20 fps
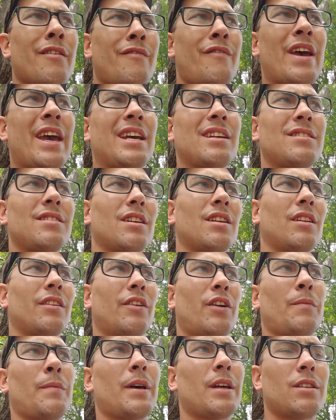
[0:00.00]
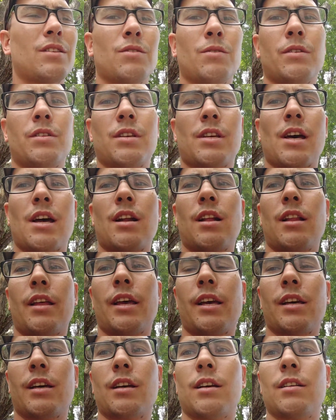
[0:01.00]
fades it a little bit, so it's kind of
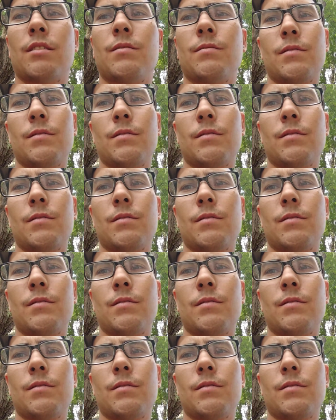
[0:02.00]
like a